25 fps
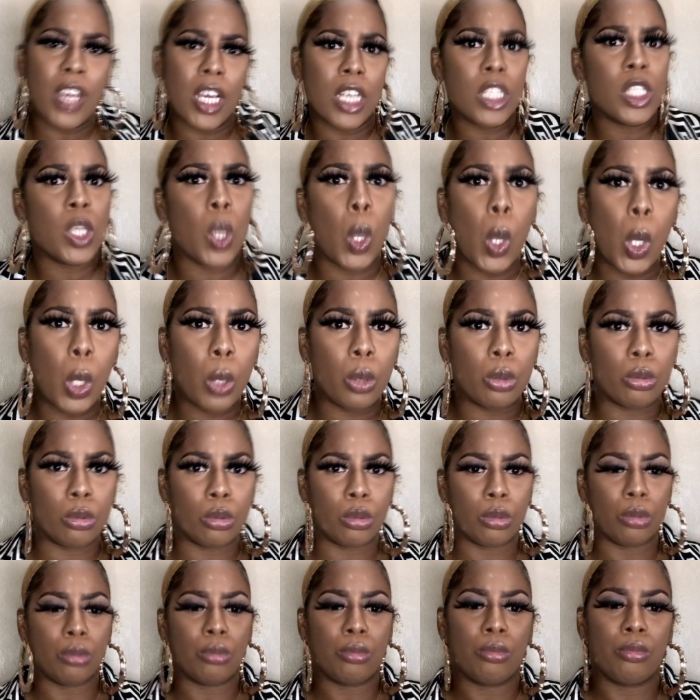years old.
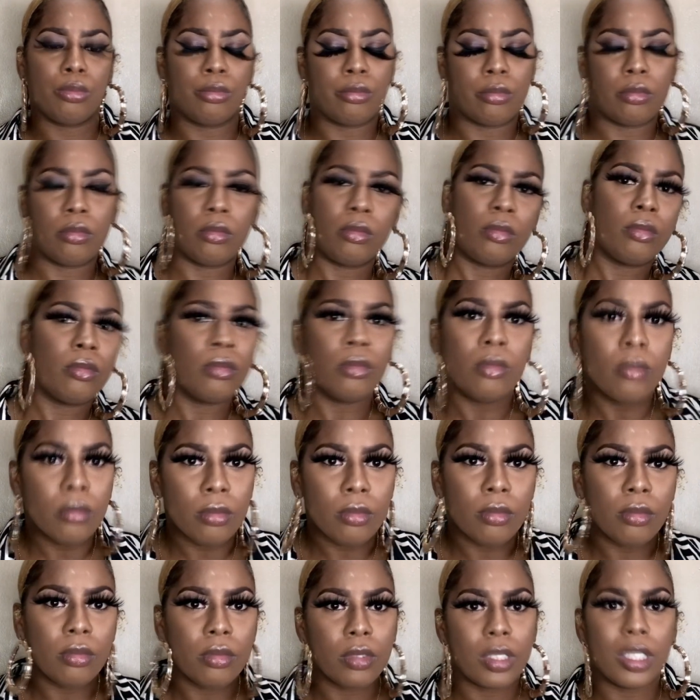
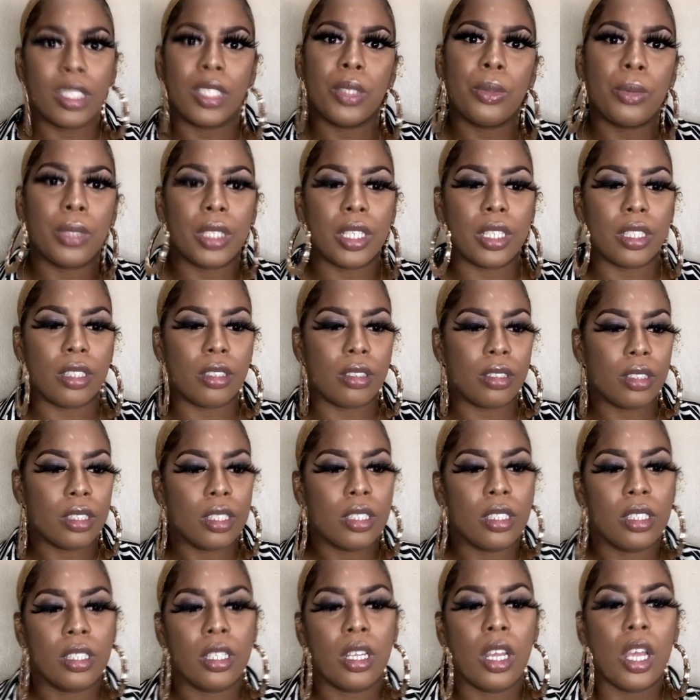Deal with it.
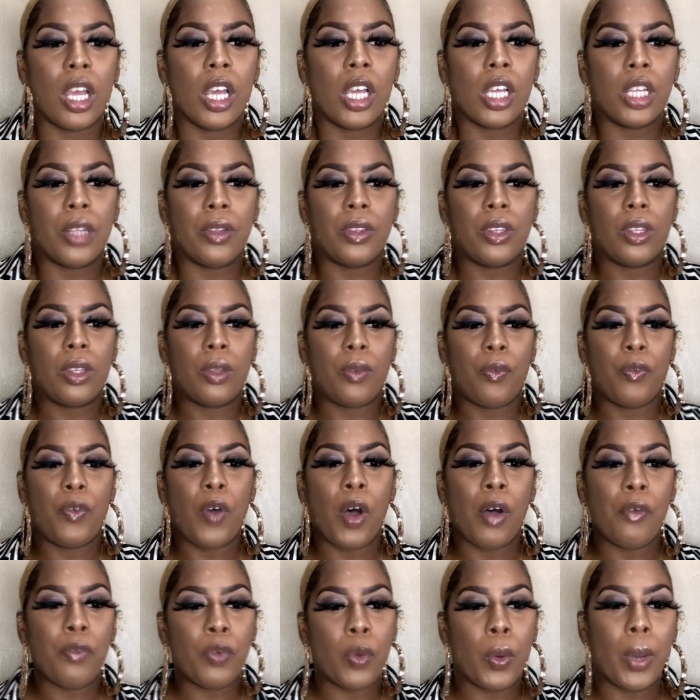
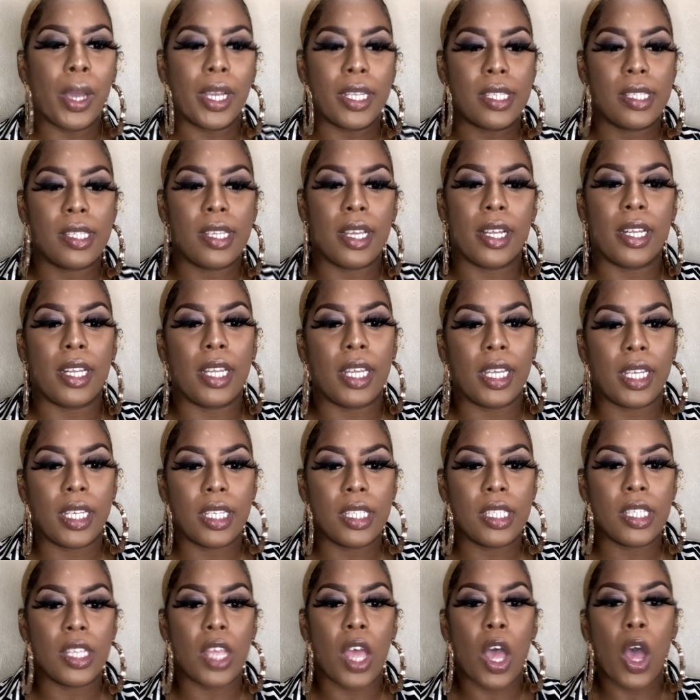Fourth question
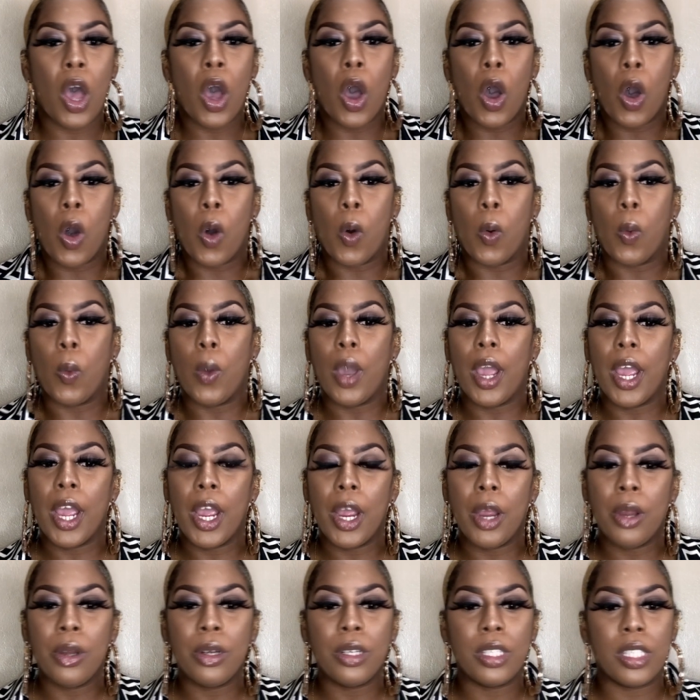is,
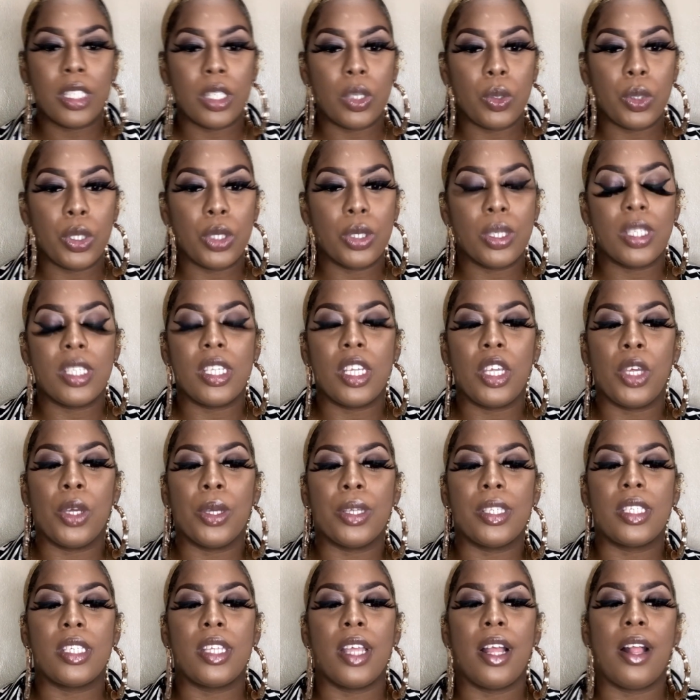where do you see
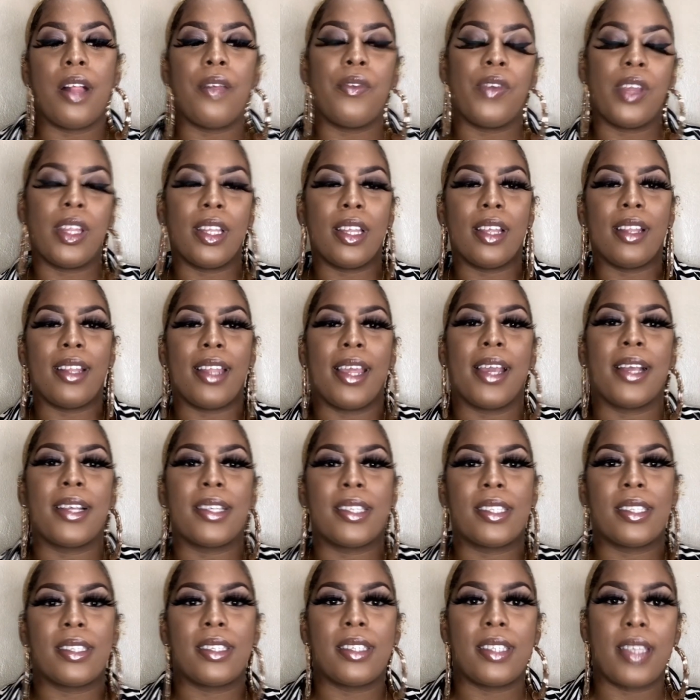yourself in the
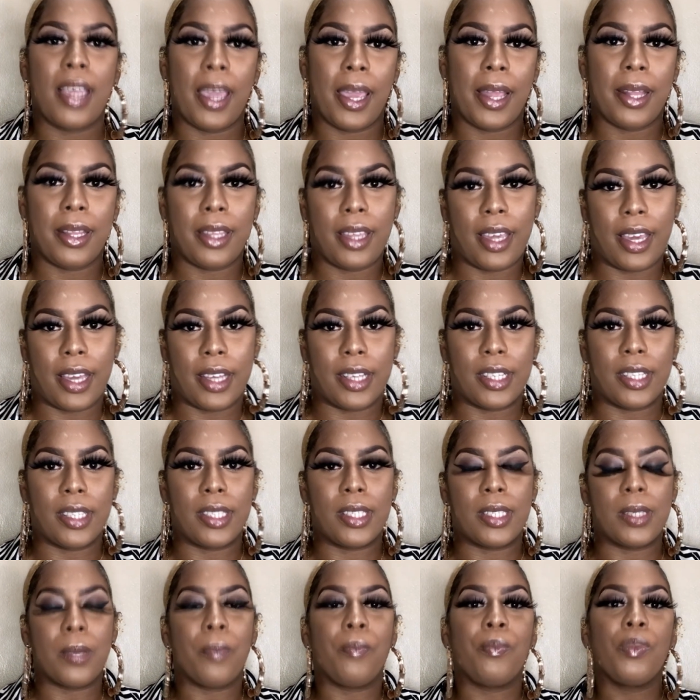next 10
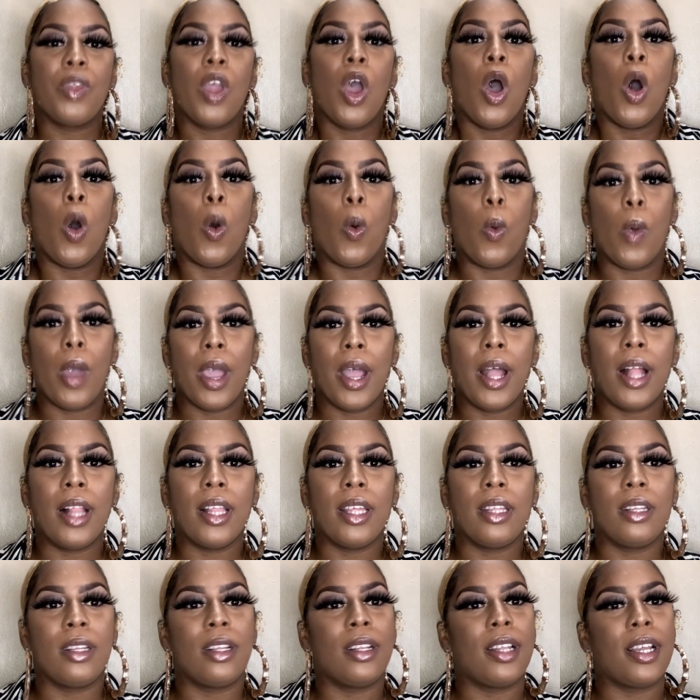years?
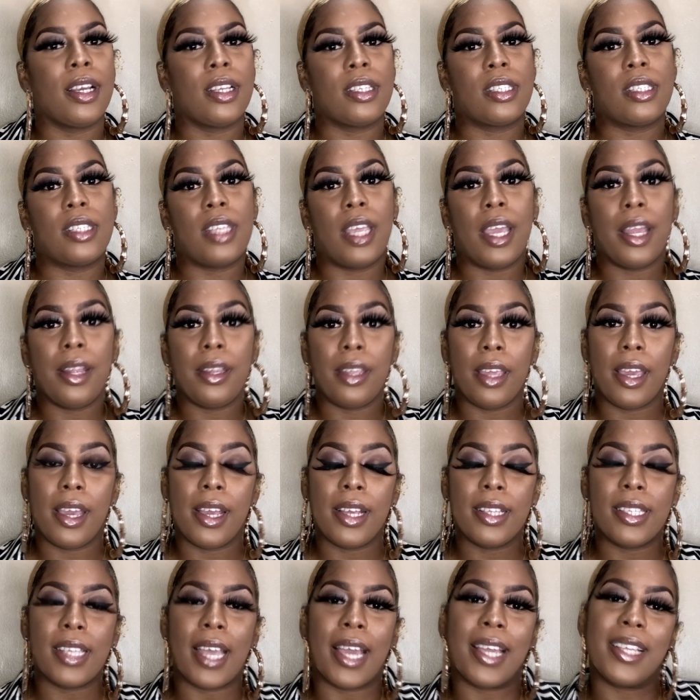Well, in the next 10
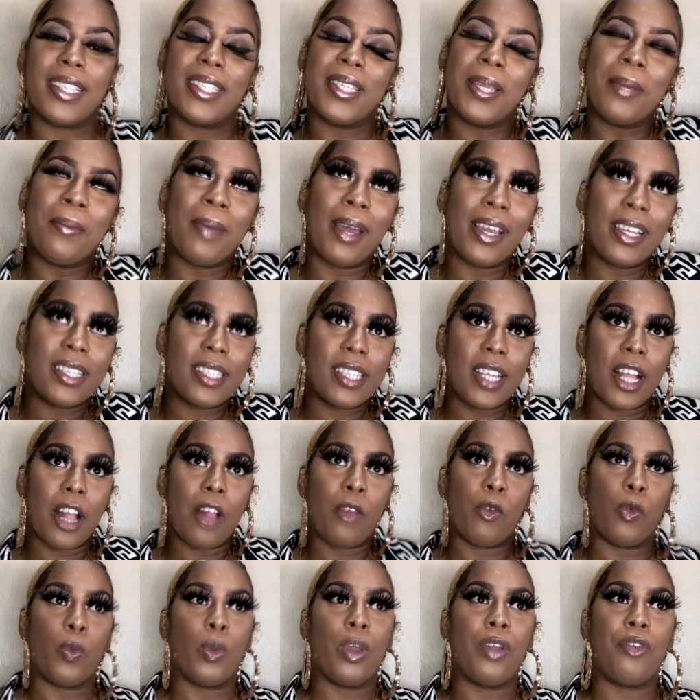years, I see
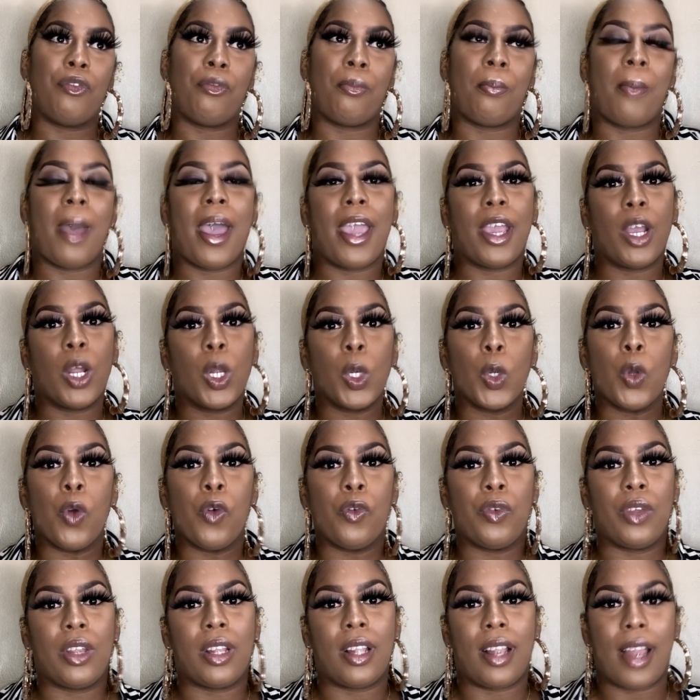myself with my
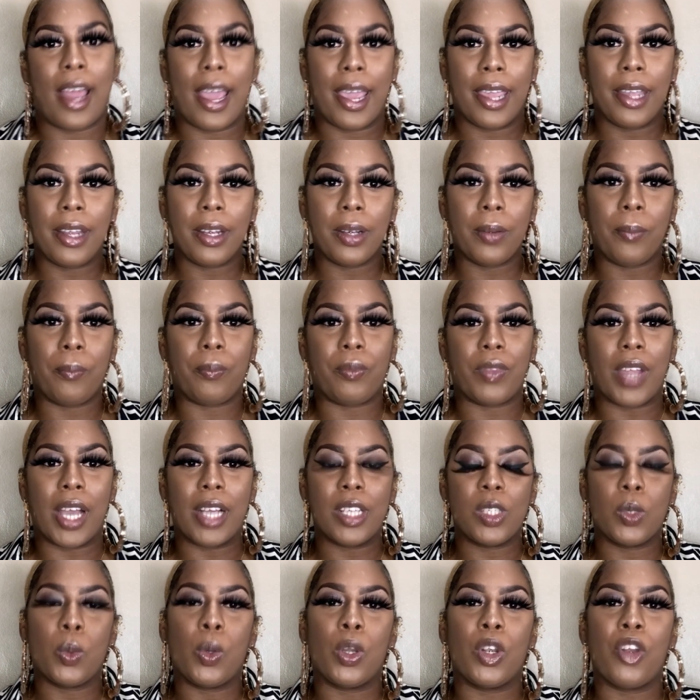clothing line.
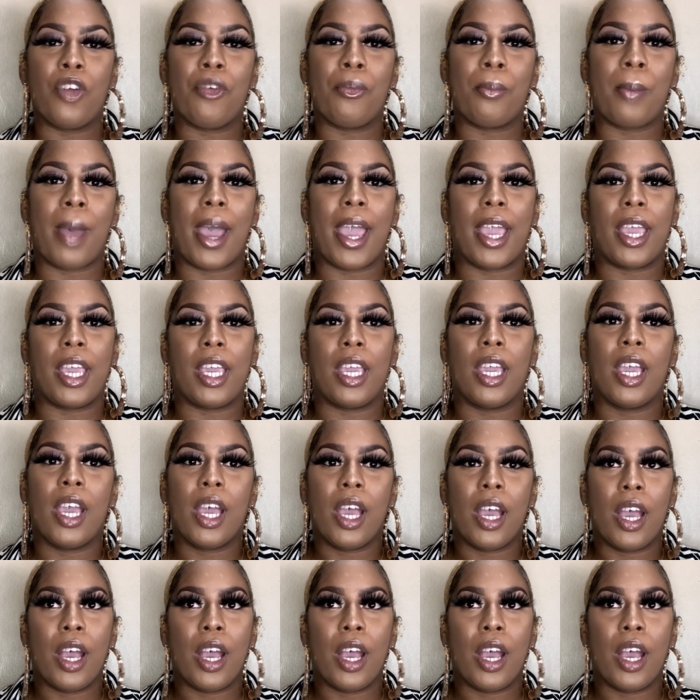That's one of my